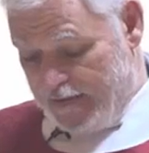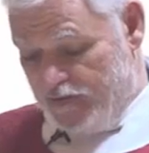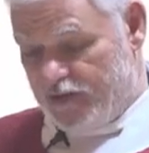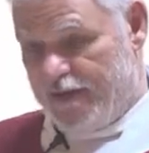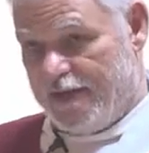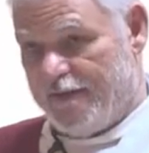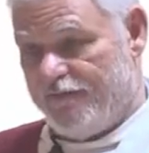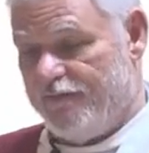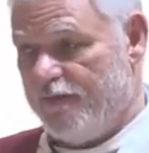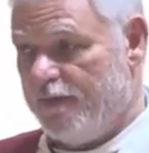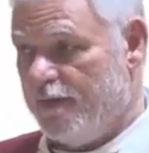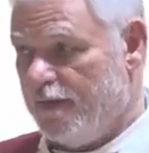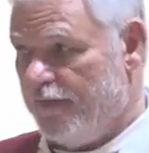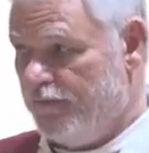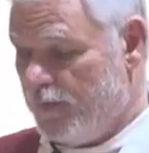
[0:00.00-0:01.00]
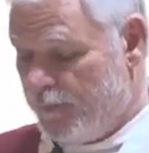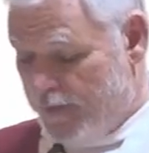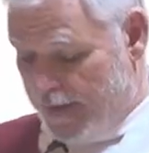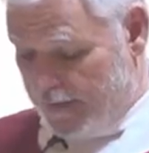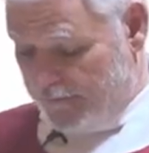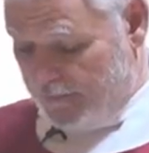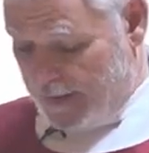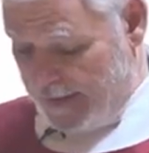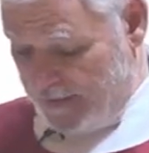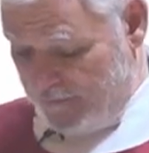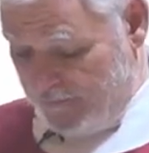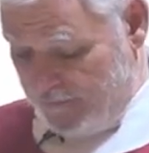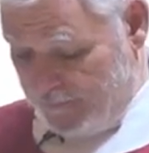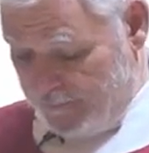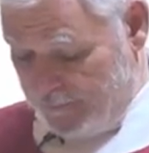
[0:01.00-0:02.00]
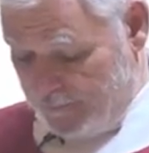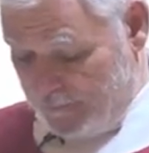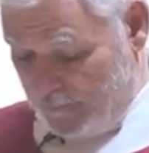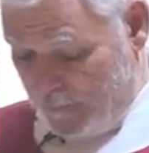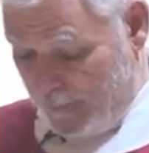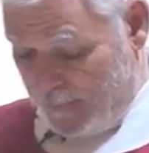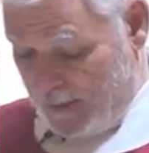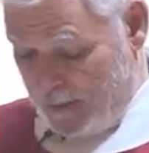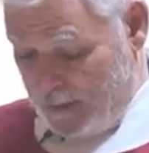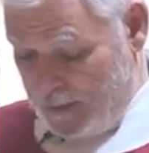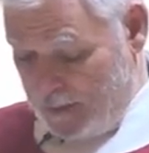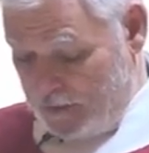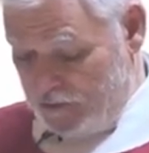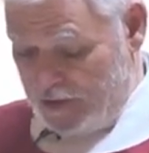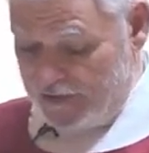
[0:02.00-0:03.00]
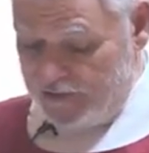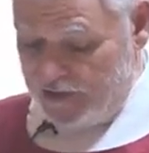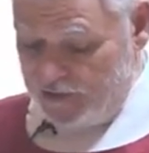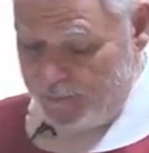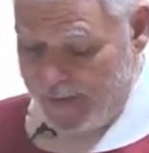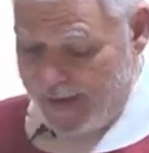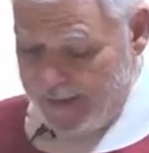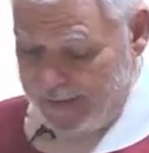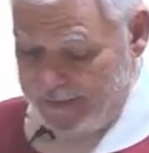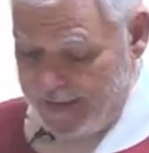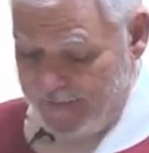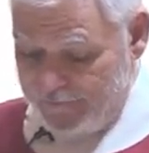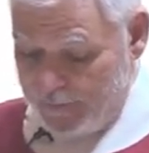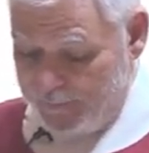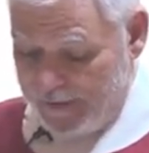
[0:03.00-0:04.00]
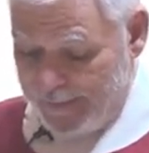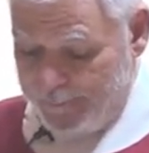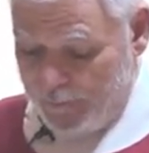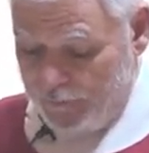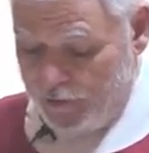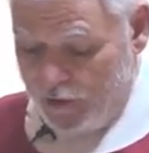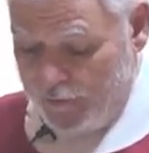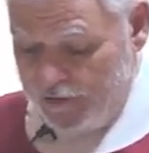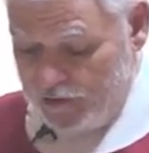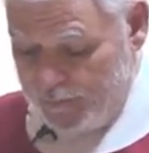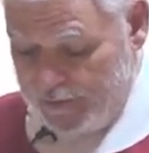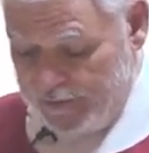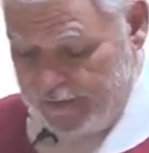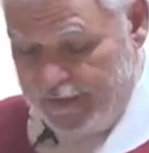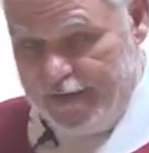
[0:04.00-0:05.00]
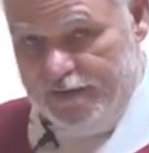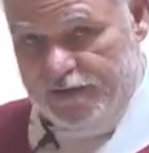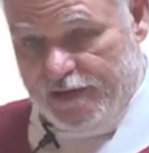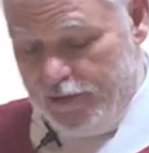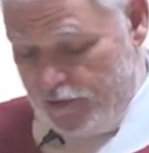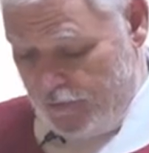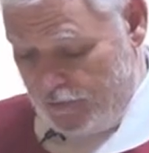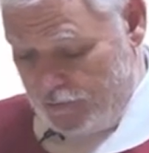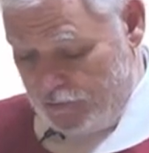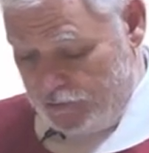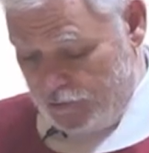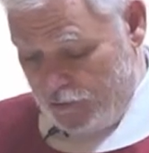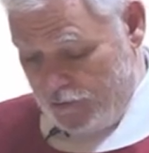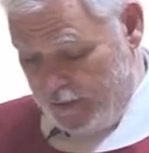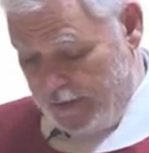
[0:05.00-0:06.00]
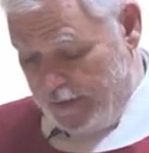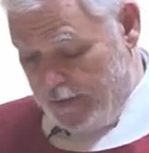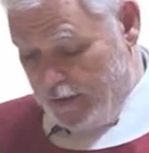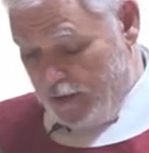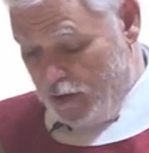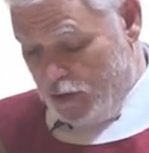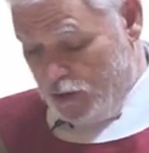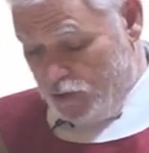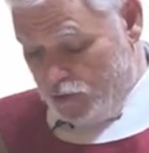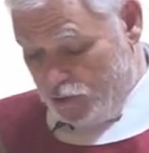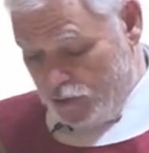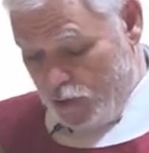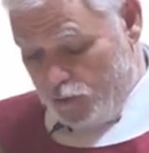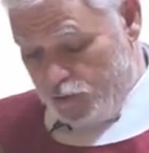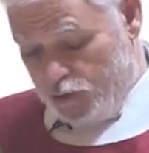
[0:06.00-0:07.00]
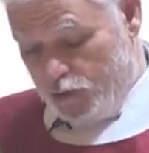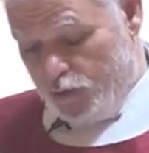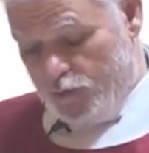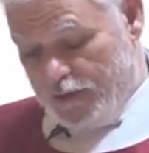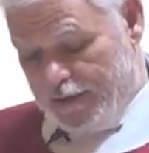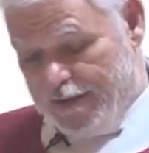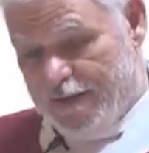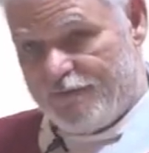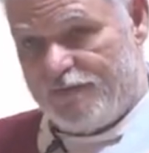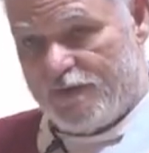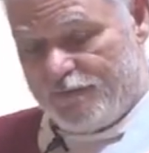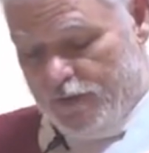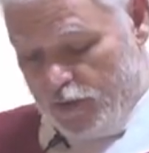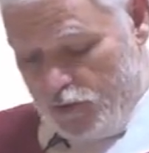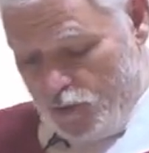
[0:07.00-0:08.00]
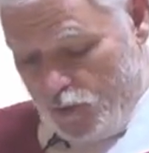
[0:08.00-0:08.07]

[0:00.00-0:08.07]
his gift of the bread of life. Just as manna gave the people nourishment to continue their journey, so too the gift of the